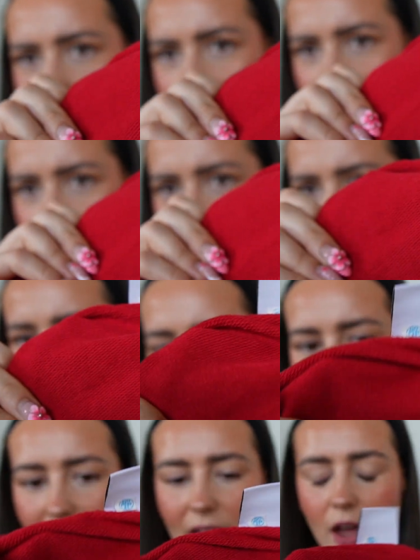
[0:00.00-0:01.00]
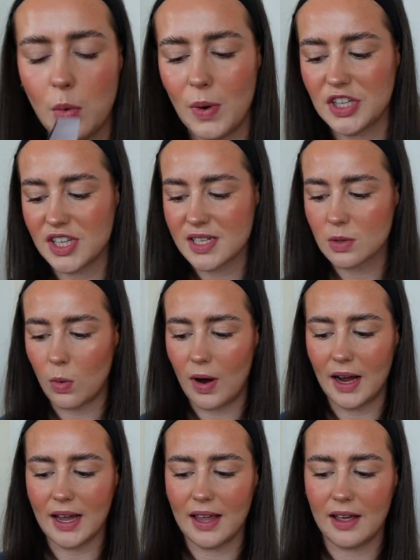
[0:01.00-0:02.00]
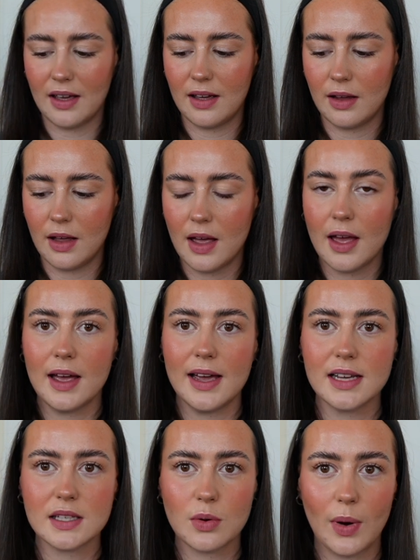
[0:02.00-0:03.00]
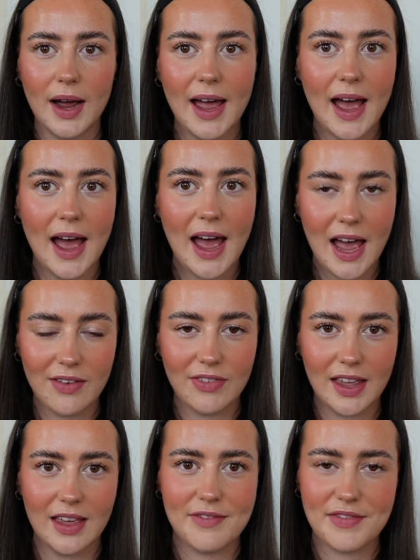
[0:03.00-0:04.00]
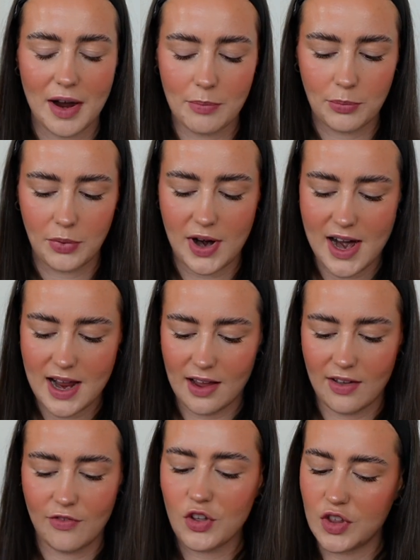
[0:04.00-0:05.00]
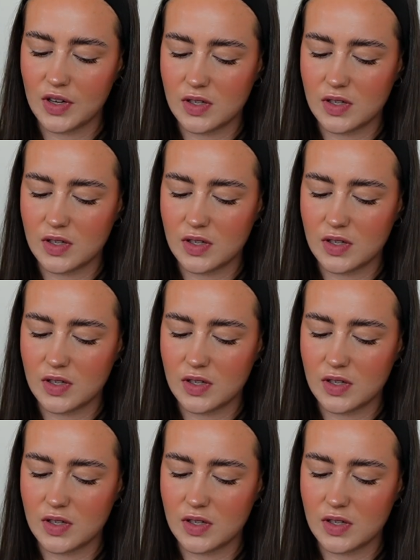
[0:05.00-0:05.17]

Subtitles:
like a loop back, which is quite a heavy fabric for the